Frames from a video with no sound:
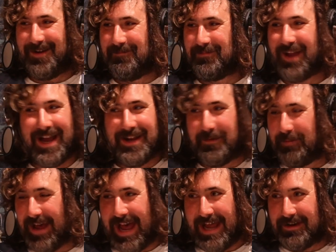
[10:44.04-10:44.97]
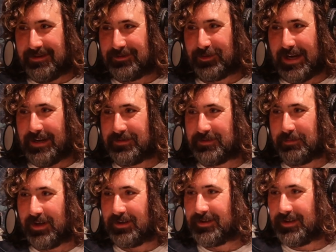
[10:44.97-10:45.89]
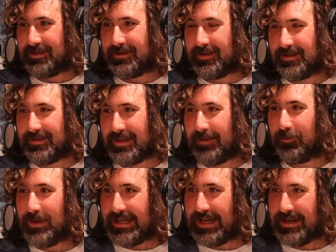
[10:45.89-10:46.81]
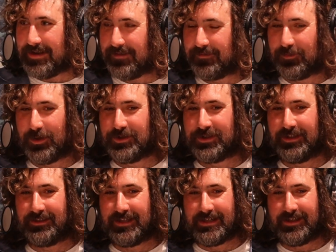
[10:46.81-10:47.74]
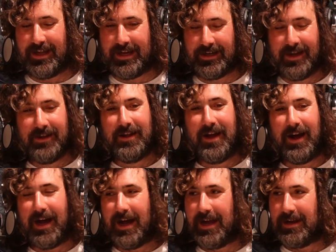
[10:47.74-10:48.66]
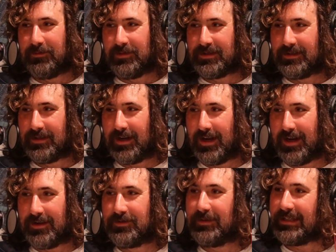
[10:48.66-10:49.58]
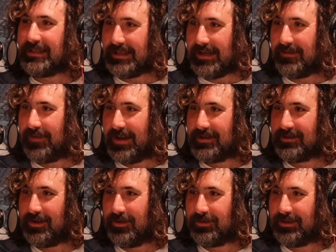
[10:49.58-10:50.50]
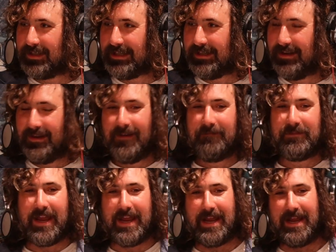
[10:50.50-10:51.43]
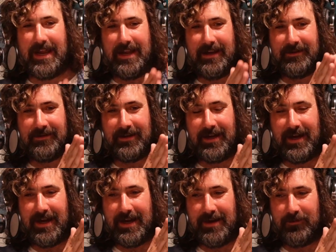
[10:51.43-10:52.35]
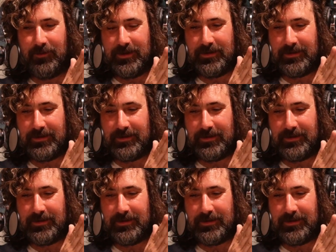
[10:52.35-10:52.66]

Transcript: had a bad creative spark this weekend, unfortunately. Like, I was doing a zine fest locally, and if you're